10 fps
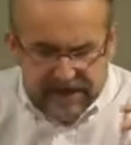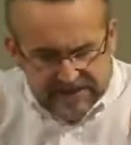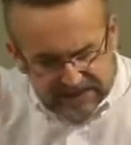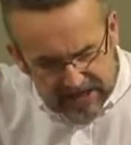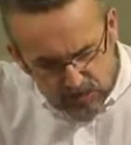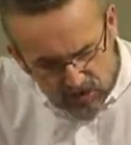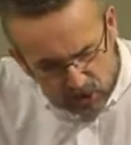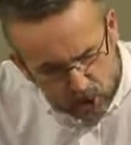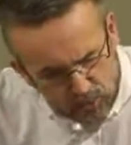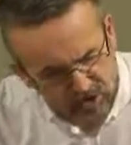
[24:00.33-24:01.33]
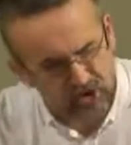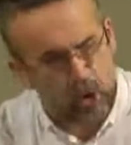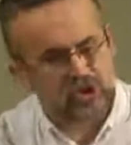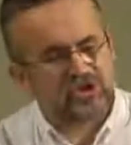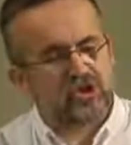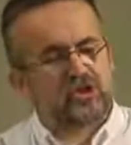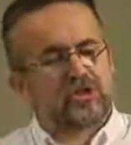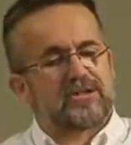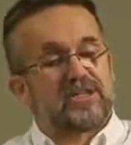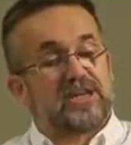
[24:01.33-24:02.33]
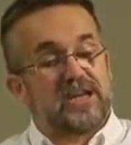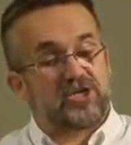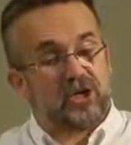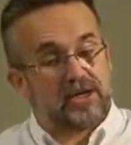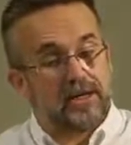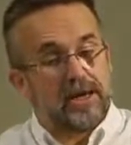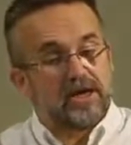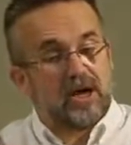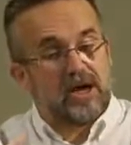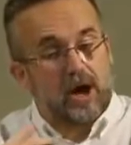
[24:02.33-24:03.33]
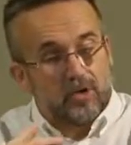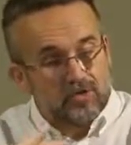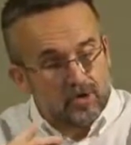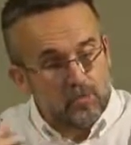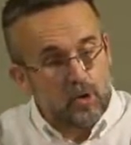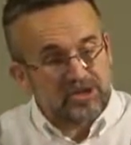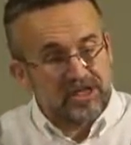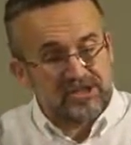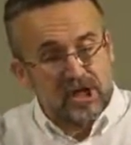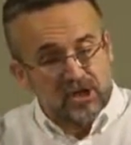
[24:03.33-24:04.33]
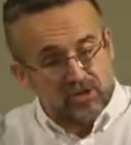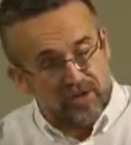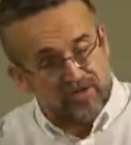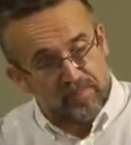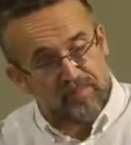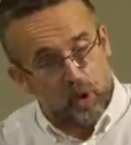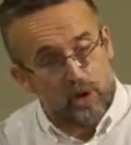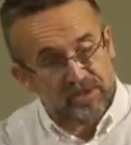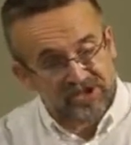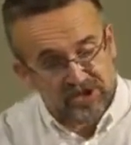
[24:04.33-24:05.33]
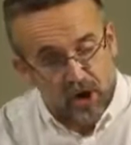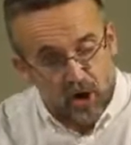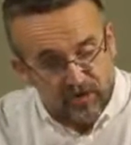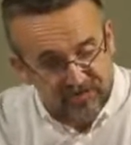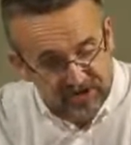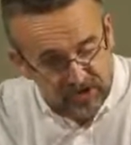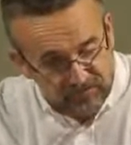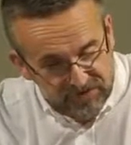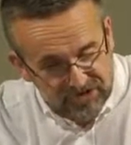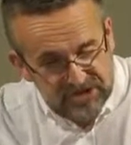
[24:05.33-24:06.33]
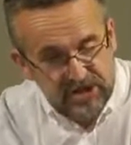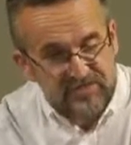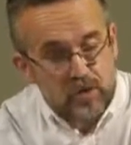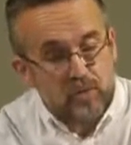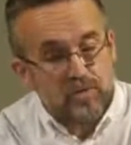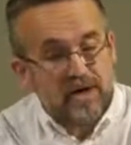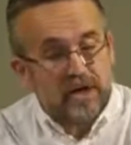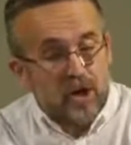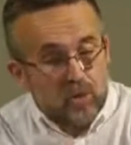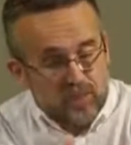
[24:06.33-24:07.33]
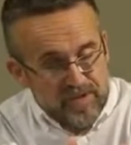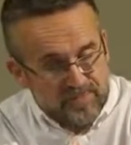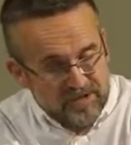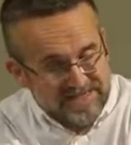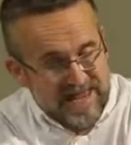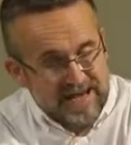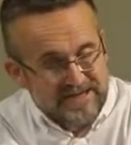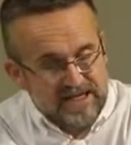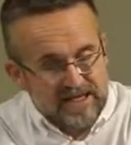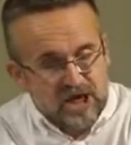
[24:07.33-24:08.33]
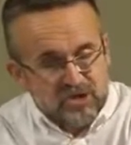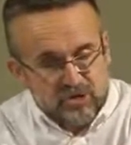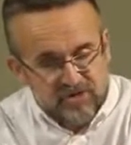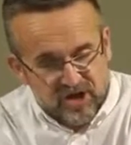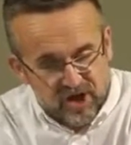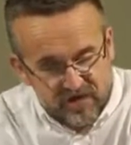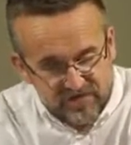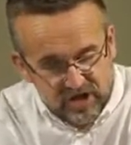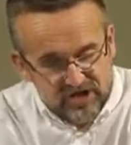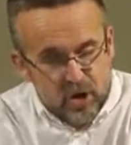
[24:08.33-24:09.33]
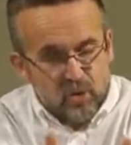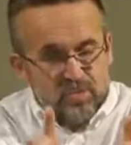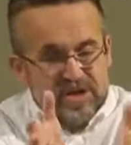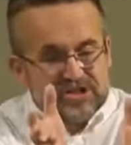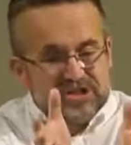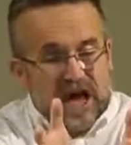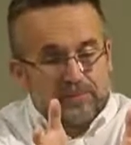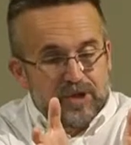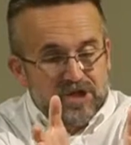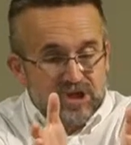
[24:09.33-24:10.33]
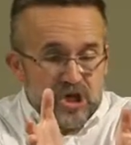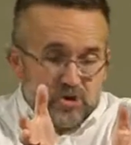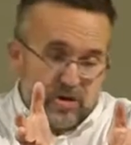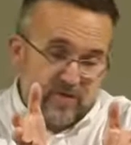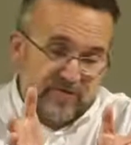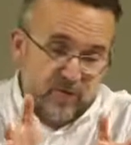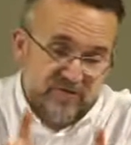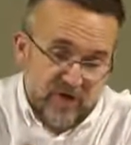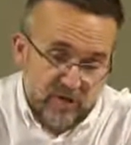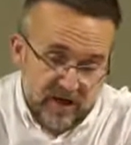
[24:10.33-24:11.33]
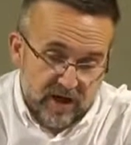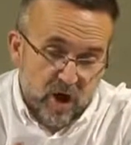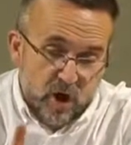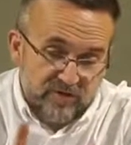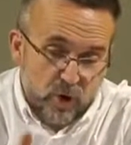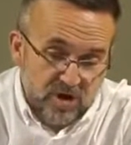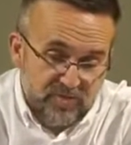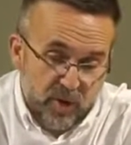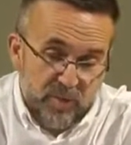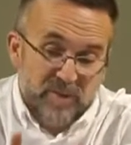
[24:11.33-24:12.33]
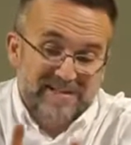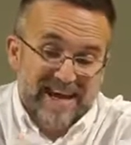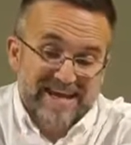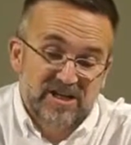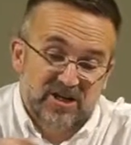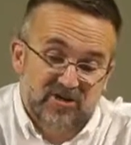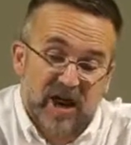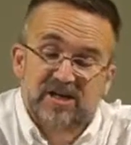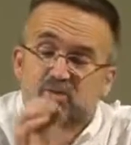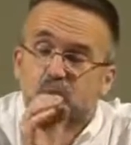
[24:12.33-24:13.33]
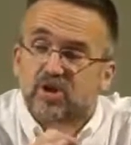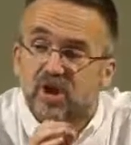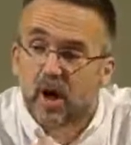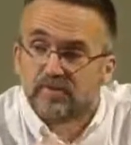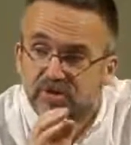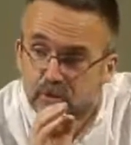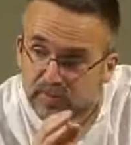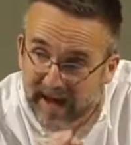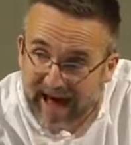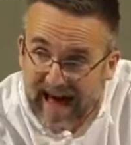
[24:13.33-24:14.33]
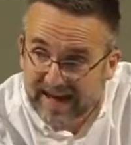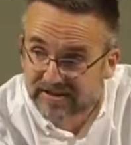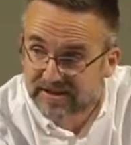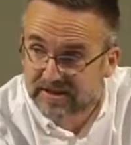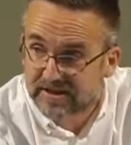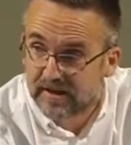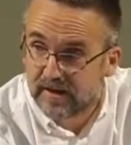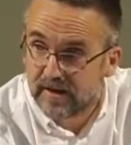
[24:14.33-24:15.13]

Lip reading: at a time when God was constituting the nation under Moses so that the promise of the seed of the woman would be protected, so that the covenants would be established, so that the fulfillment of God's purpose in Christ would come to pass.